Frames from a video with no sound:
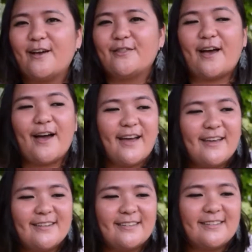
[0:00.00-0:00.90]

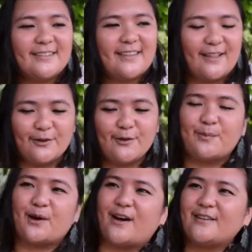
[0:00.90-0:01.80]
That little
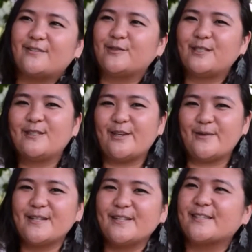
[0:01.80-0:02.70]
bot really
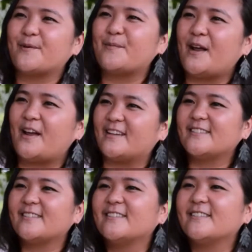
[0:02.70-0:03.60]
limits like my
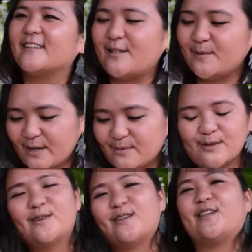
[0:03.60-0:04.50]
answers. Like sometimes
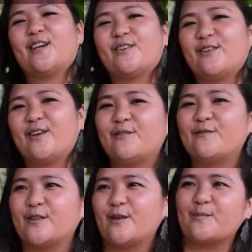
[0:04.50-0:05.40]
I want to get creative
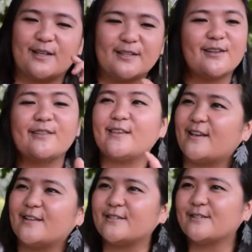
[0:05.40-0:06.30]
with it, but that's not the
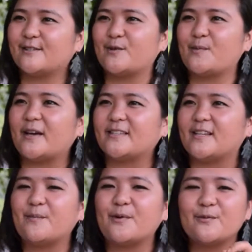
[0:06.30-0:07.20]
answer it's
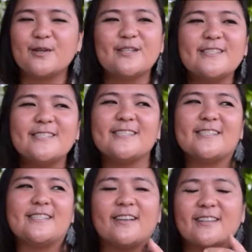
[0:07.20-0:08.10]
expecting. But
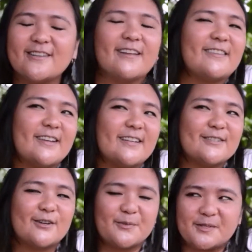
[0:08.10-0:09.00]
realistically, that's not the
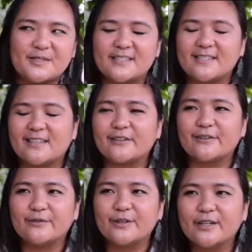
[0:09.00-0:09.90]
answer I'm always gonna
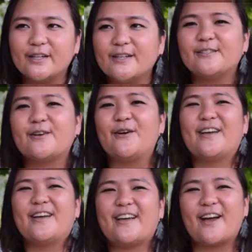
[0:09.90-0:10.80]
give. So
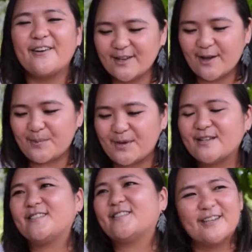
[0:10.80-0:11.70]
like I always got
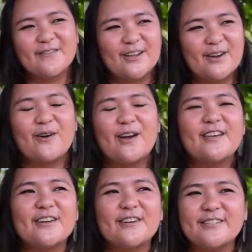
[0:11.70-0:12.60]
pissed. I'm like, why
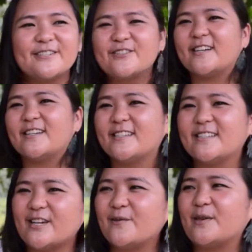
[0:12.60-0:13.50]
the hell are you trying to
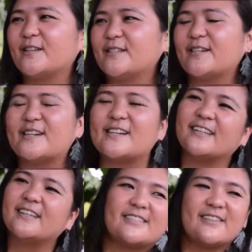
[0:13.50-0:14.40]
like tell me how to talk?
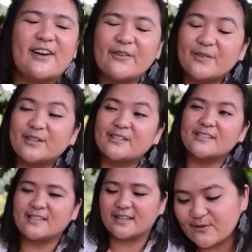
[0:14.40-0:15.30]
It's not
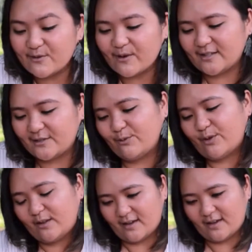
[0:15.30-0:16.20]
realistic. I do
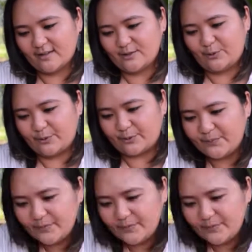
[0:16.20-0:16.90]
like that. It's cool.